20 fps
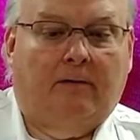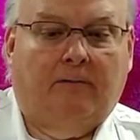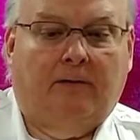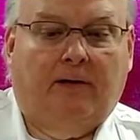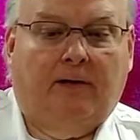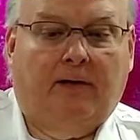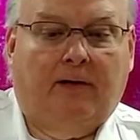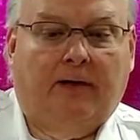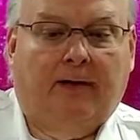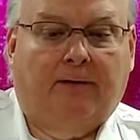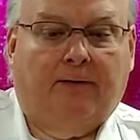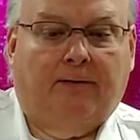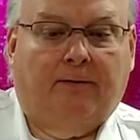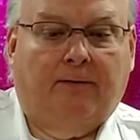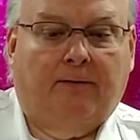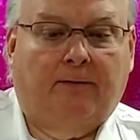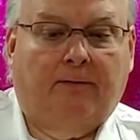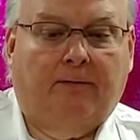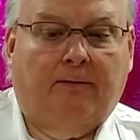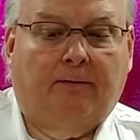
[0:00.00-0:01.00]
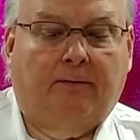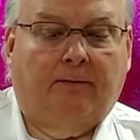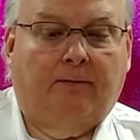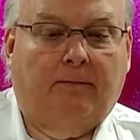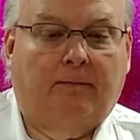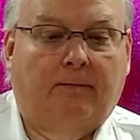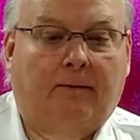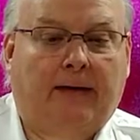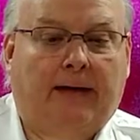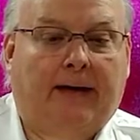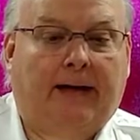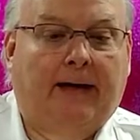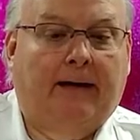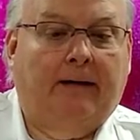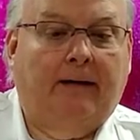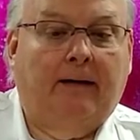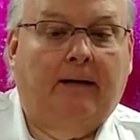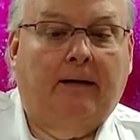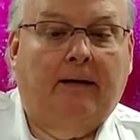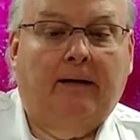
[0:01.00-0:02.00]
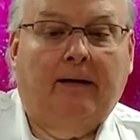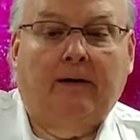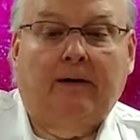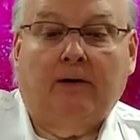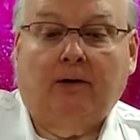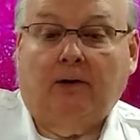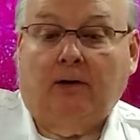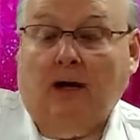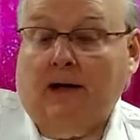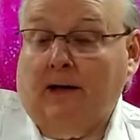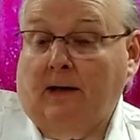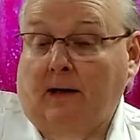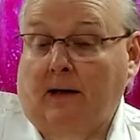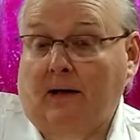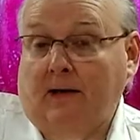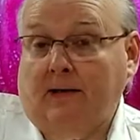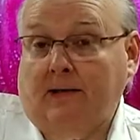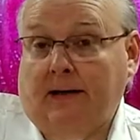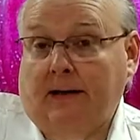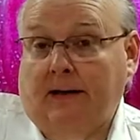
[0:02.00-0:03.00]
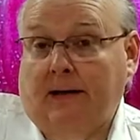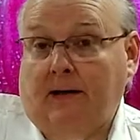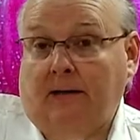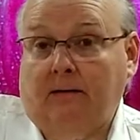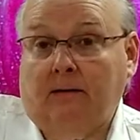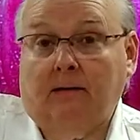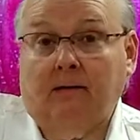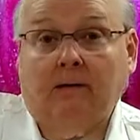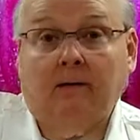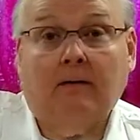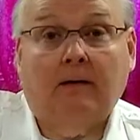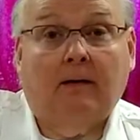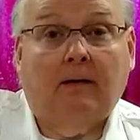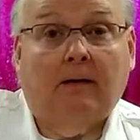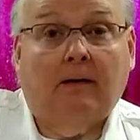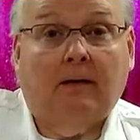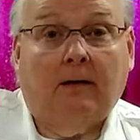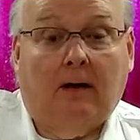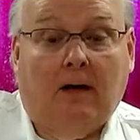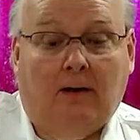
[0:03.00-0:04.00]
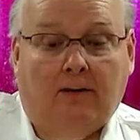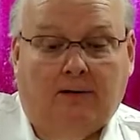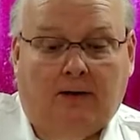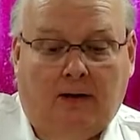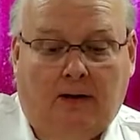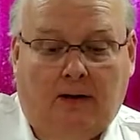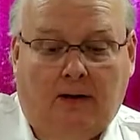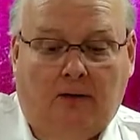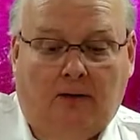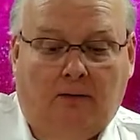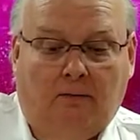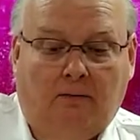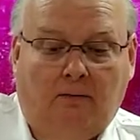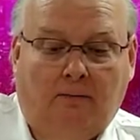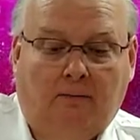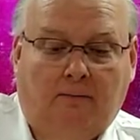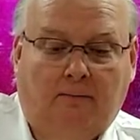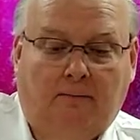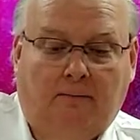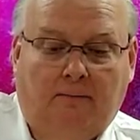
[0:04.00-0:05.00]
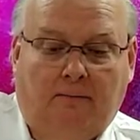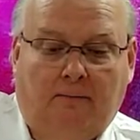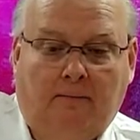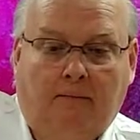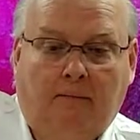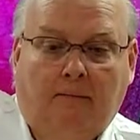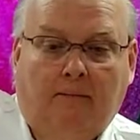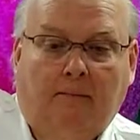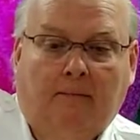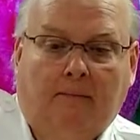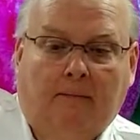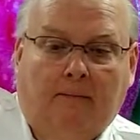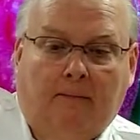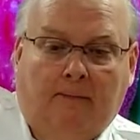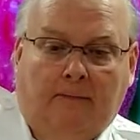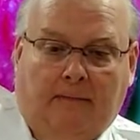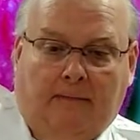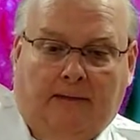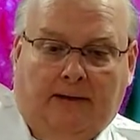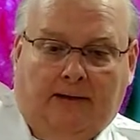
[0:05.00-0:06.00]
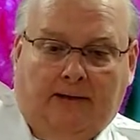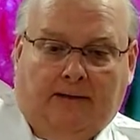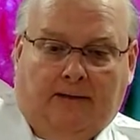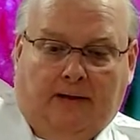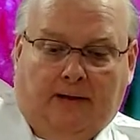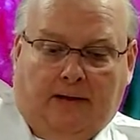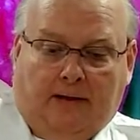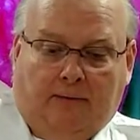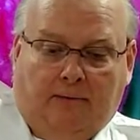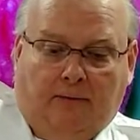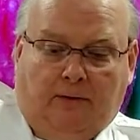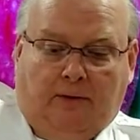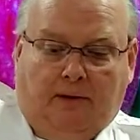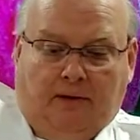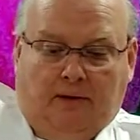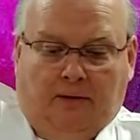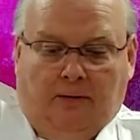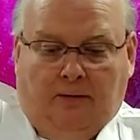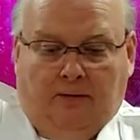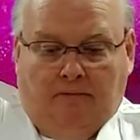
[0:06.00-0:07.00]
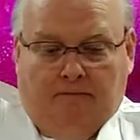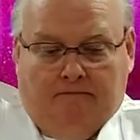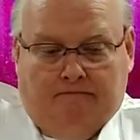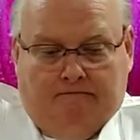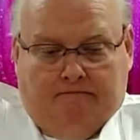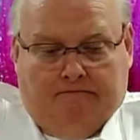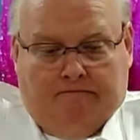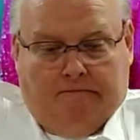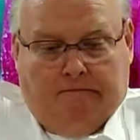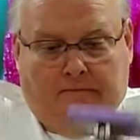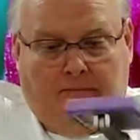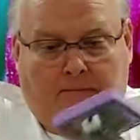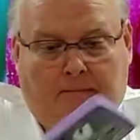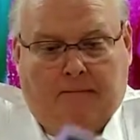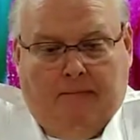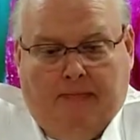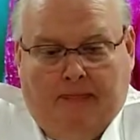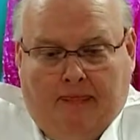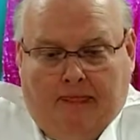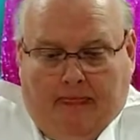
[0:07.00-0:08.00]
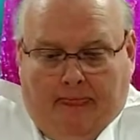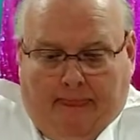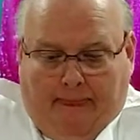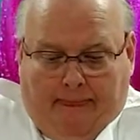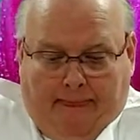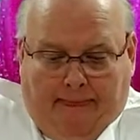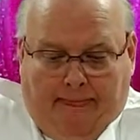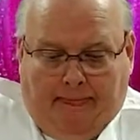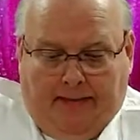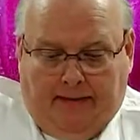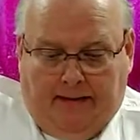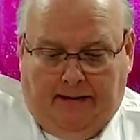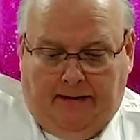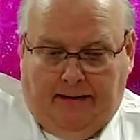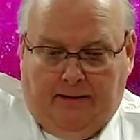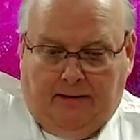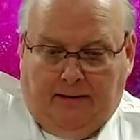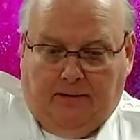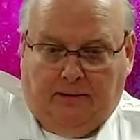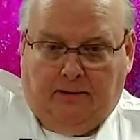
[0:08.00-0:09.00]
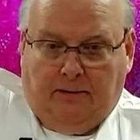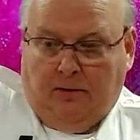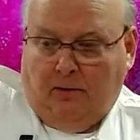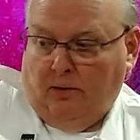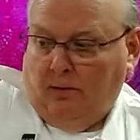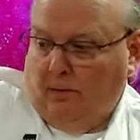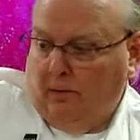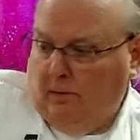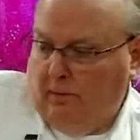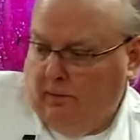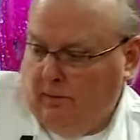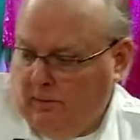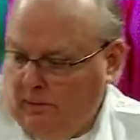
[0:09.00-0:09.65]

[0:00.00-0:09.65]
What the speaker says: ventilate through that, checking on sounds. Also, the next thing I would do is to